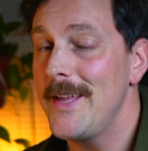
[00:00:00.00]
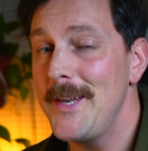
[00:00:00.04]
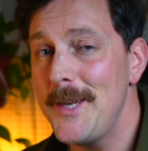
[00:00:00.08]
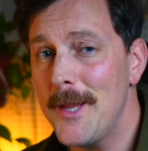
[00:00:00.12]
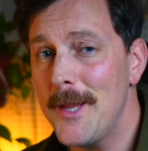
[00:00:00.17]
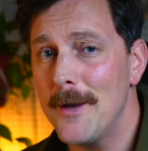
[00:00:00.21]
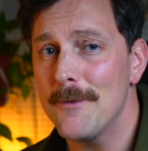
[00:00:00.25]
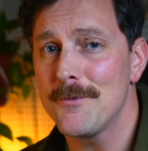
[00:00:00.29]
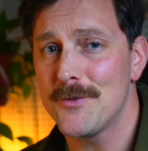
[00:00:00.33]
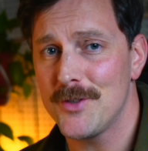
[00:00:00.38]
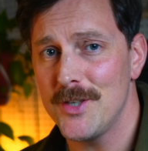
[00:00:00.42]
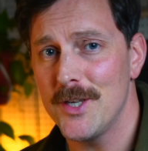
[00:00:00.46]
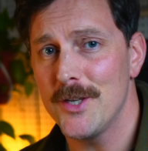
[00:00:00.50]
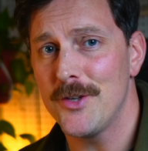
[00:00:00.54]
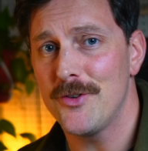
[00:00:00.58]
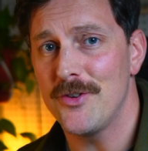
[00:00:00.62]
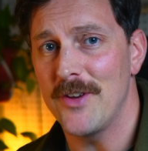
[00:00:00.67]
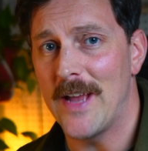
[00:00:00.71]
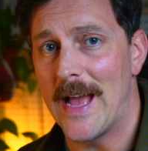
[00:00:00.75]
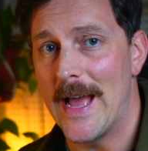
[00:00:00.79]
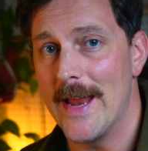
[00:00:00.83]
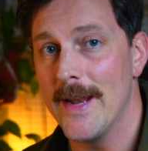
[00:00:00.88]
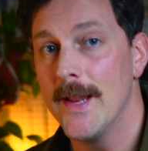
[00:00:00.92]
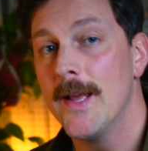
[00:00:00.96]
enough chit
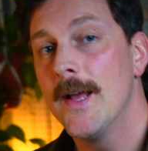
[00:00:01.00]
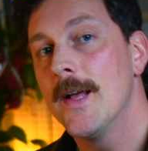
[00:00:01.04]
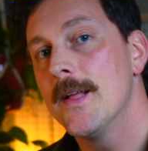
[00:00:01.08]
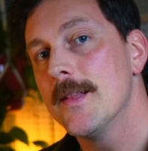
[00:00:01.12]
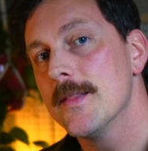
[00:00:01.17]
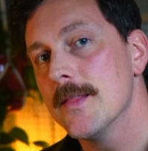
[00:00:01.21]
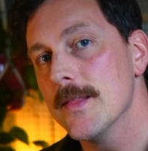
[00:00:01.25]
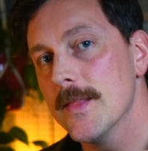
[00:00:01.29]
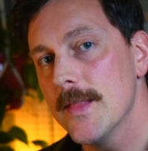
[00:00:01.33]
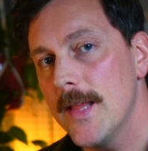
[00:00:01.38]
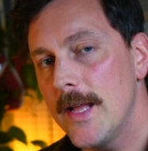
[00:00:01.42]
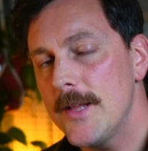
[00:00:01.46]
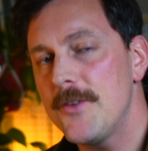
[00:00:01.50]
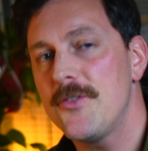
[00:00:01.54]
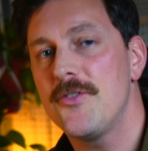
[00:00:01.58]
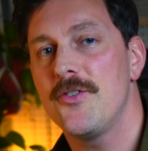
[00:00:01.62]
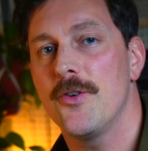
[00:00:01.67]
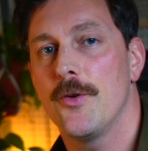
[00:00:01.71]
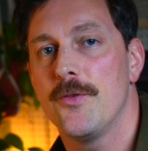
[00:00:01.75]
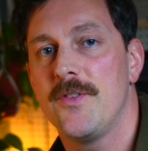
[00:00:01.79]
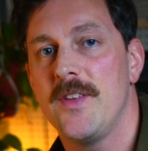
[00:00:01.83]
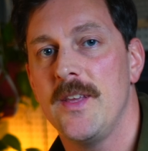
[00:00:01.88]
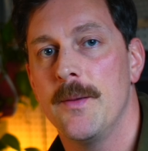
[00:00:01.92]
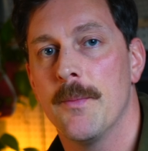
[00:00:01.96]
chat. Let's
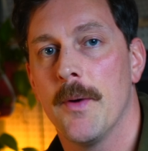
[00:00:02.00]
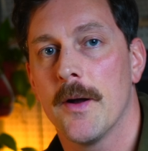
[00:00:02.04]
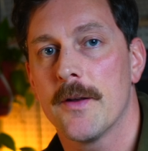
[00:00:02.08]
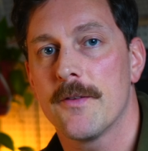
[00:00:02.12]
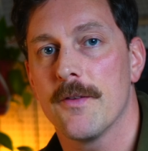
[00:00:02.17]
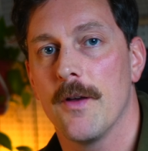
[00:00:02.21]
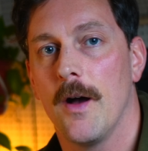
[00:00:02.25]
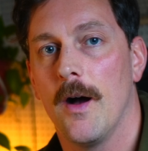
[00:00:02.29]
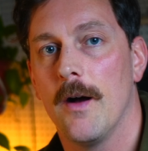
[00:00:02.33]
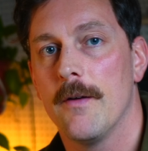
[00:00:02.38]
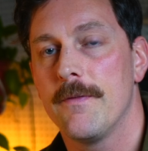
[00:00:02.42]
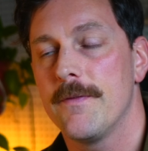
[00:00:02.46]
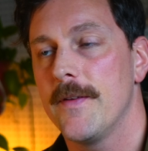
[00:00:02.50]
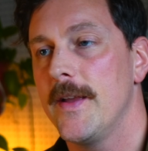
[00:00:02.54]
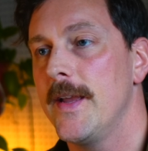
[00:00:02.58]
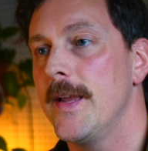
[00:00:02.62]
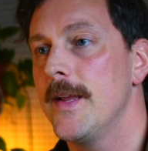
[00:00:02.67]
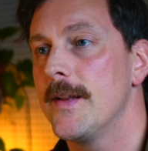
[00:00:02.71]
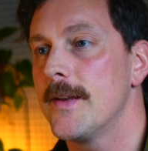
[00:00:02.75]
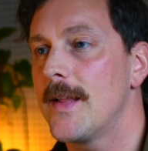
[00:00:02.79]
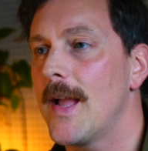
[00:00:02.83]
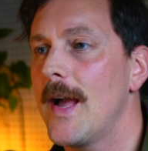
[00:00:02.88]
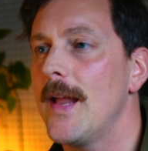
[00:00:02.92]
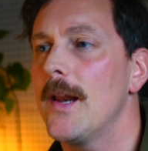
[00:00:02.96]
show Tmux off
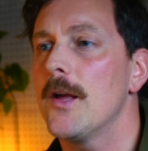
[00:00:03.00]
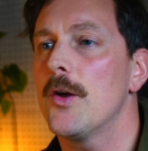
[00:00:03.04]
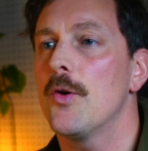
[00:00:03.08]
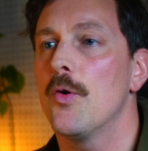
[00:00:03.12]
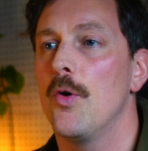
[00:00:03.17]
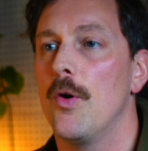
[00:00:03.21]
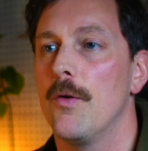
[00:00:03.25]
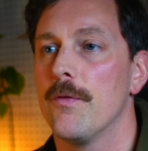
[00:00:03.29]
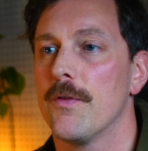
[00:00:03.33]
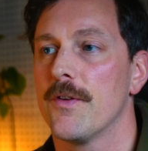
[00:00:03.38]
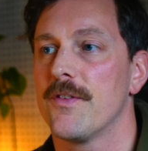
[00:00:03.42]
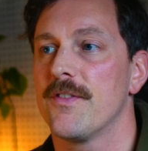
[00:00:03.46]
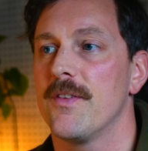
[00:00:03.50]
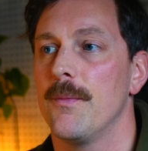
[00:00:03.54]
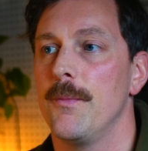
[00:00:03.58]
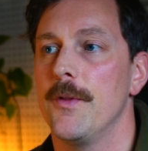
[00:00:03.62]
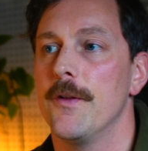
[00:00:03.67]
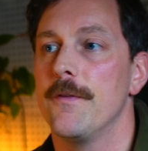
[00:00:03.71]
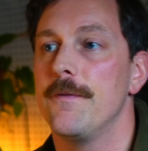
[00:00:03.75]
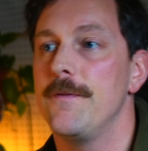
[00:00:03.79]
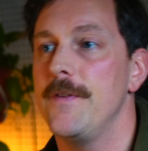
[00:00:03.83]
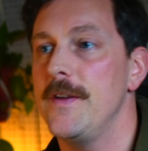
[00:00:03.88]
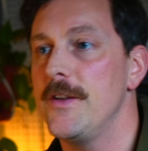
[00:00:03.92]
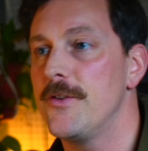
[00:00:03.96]
and kind of go over some of the
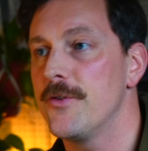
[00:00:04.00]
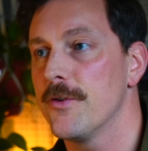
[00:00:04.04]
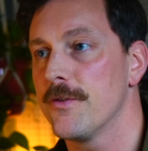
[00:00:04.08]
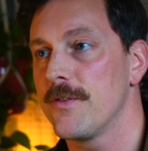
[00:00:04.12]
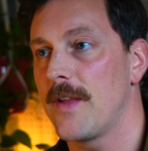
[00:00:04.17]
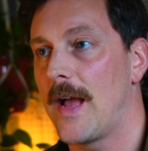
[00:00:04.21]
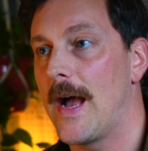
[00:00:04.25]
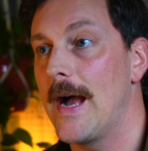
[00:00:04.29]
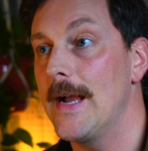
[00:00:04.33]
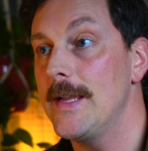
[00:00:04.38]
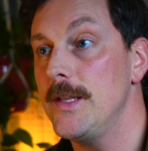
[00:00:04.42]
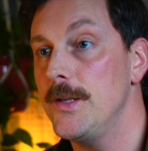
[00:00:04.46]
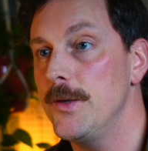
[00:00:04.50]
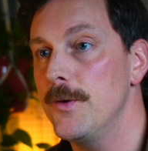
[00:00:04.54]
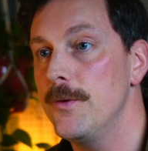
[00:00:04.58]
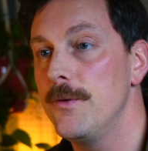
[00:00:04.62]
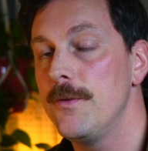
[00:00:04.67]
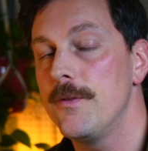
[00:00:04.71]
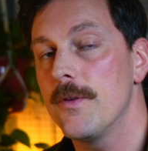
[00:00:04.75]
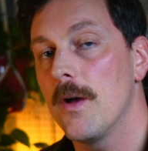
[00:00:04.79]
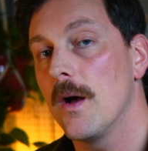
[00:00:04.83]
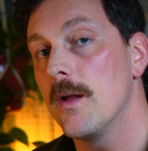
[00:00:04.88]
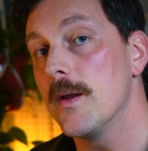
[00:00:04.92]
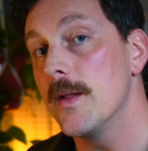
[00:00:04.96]
features I
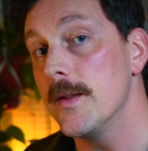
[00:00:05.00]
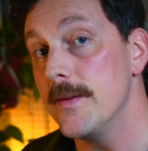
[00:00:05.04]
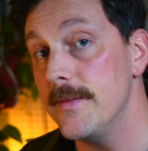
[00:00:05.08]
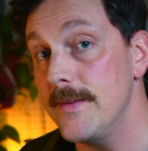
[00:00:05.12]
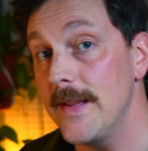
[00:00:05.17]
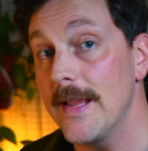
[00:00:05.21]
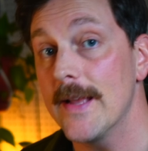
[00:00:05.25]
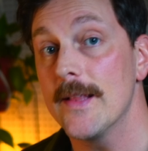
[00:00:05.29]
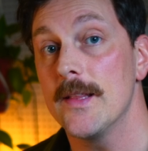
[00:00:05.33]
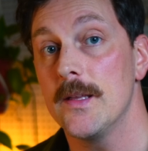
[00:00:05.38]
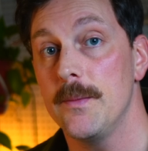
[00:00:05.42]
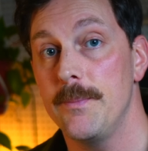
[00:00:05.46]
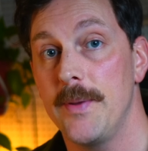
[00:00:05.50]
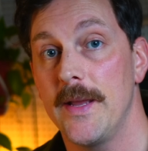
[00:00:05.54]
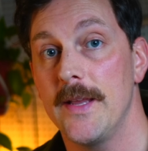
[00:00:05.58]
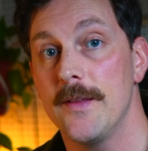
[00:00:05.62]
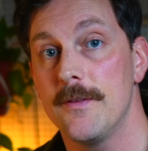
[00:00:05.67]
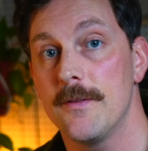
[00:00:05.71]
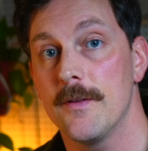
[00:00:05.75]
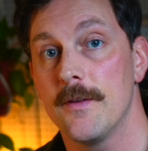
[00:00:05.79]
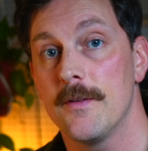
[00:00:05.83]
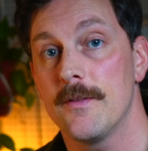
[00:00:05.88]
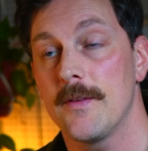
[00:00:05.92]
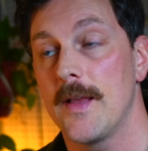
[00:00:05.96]
use on a daily
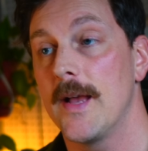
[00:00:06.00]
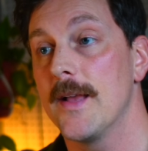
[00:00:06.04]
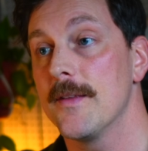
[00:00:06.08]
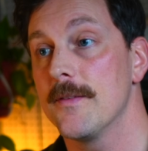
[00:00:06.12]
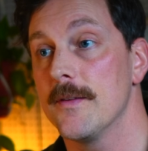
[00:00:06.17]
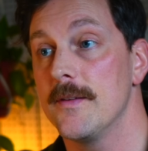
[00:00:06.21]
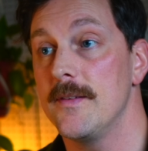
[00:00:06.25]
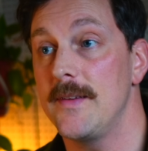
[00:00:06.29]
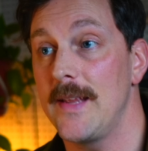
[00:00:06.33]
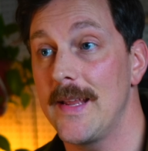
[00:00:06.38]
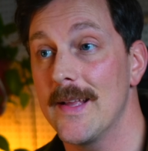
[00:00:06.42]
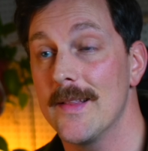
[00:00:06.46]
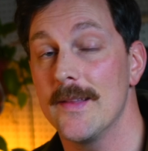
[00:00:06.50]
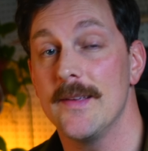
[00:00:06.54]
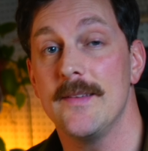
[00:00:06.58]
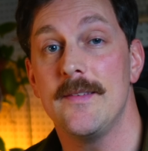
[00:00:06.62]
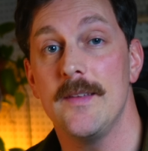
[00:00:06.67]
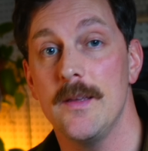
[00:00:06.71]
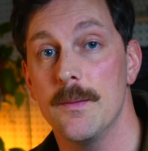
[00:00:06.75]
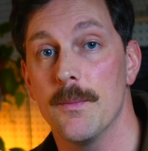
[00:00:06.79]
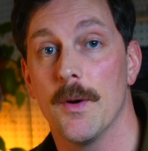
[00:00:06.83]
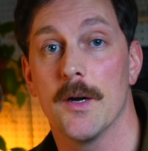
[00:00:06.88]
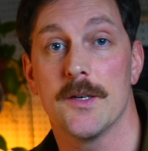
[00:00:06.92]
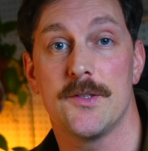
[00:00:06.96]
basis as a daily
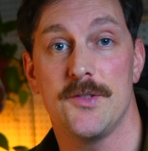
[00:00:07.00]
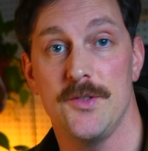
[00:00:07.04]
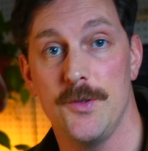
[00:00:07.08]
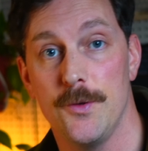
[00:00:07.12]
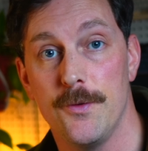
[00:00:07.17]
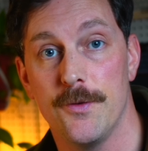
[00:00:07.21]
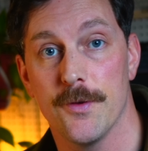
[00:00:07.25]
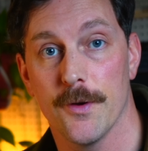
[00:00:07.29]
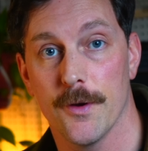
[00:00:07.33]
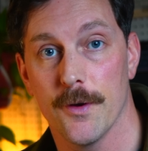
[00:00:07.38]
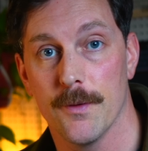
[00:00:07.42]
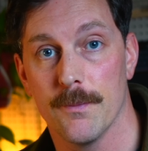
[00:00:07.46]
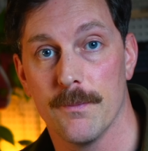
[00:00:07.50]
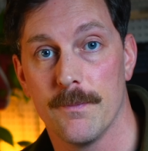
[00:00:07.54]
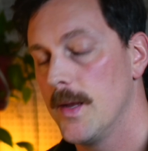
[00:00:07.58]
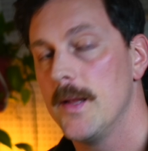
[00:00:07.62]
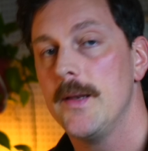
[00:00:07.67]
Tmux user.